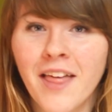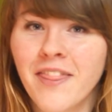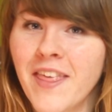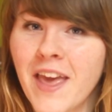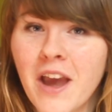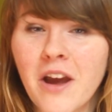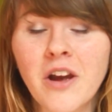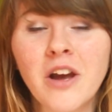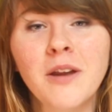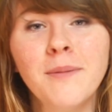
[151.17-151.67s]

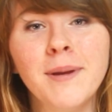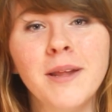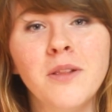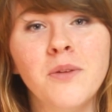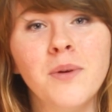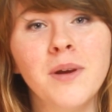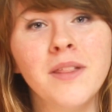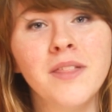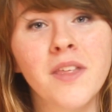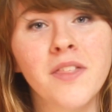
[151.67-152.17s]
They're going to be
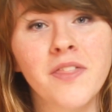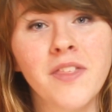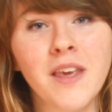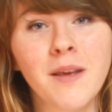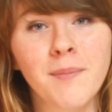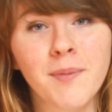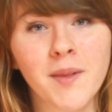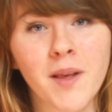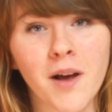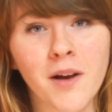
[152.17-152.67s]
doing the
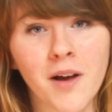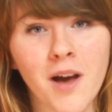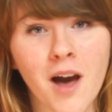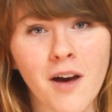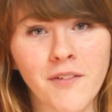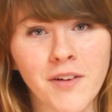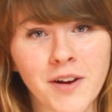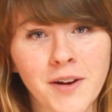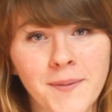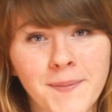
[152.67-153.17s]
theme song
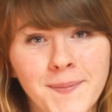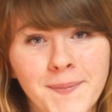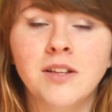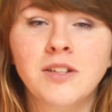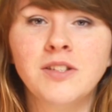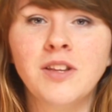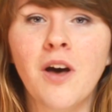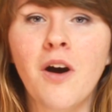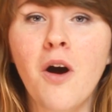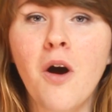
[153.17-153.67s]
cover.
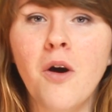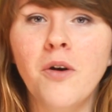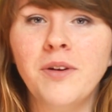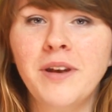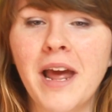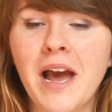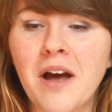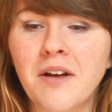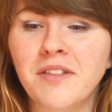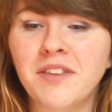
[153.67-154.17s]
So
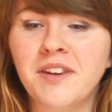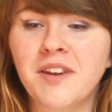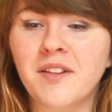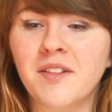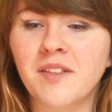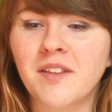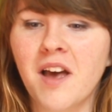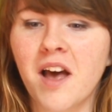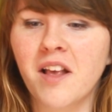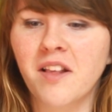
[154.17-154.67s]
now to
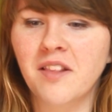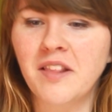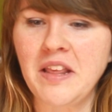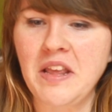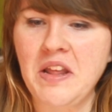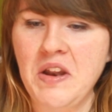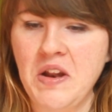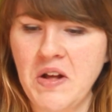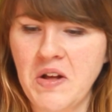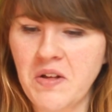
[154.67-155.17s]
discuss,
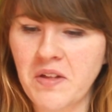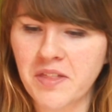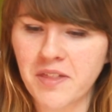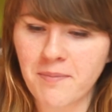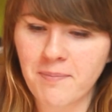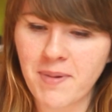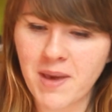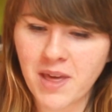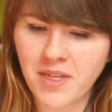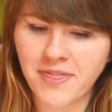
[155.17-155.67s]
you know, the
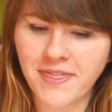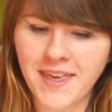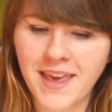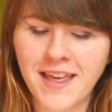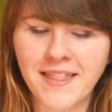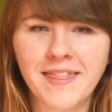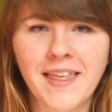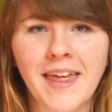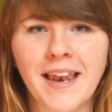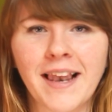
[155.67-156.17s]
big
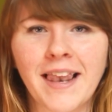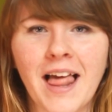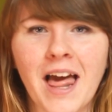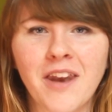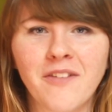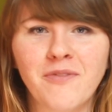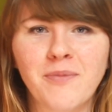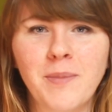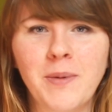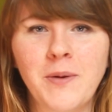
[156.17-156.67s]
thing that a
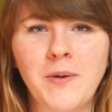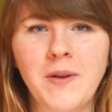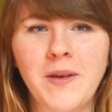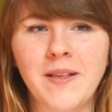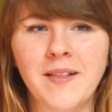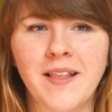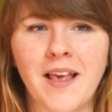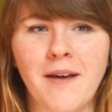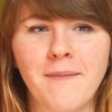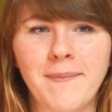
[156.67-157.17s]
lot of
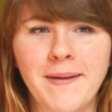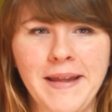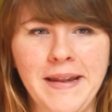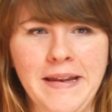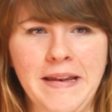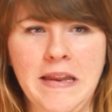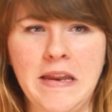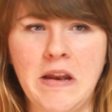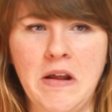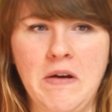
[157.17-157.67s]
Moonies have
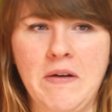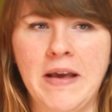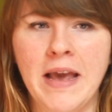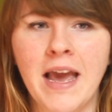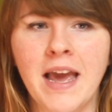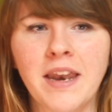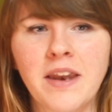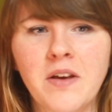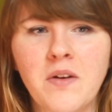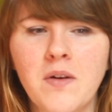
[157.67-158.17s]
been, you know,
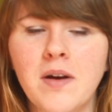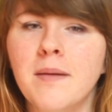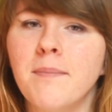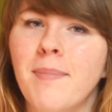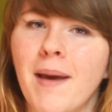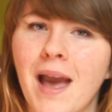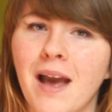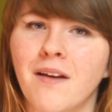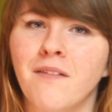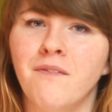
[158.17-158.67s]
kind of going
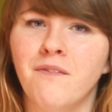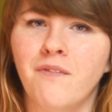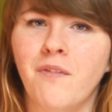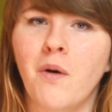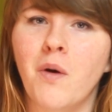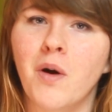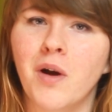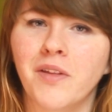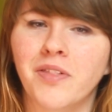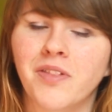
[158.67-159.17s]
back and
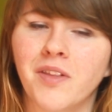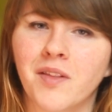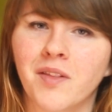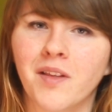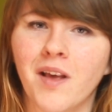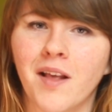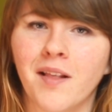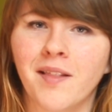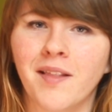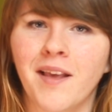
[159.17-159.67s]
forth
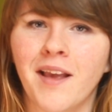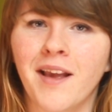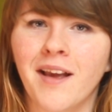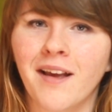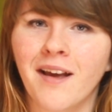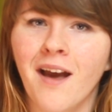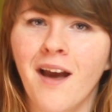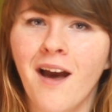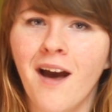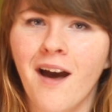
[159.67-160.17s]
discussing.